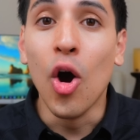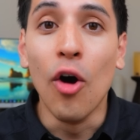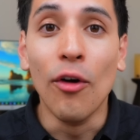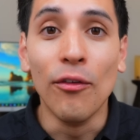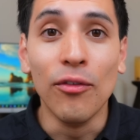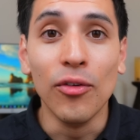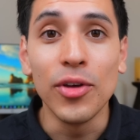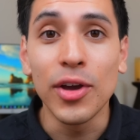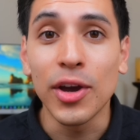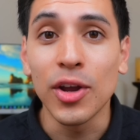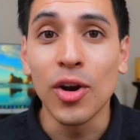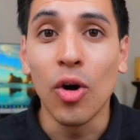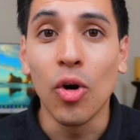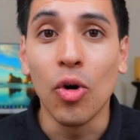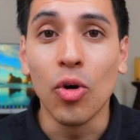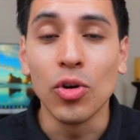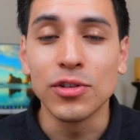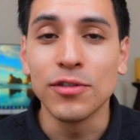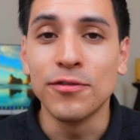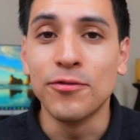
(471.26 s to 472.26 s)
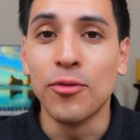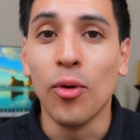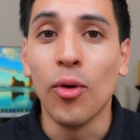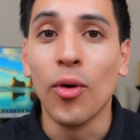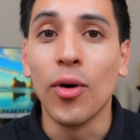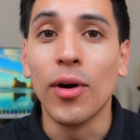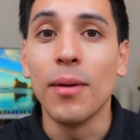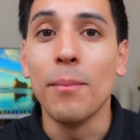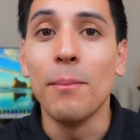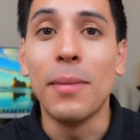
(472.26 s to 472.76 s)
hopefully you can hold
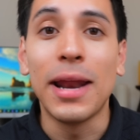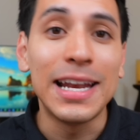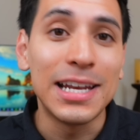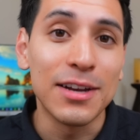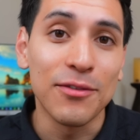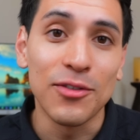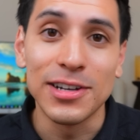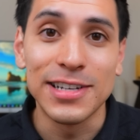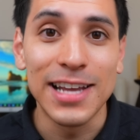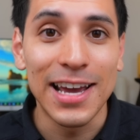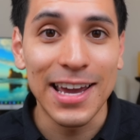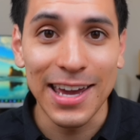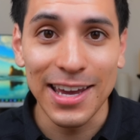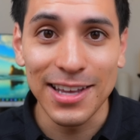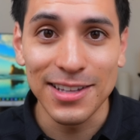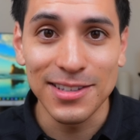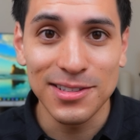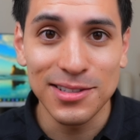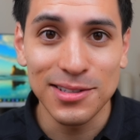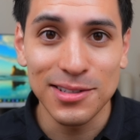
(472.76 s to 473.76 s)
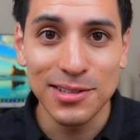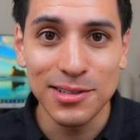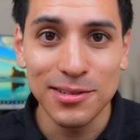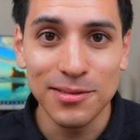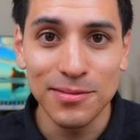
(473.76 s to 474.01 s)
for many different decades.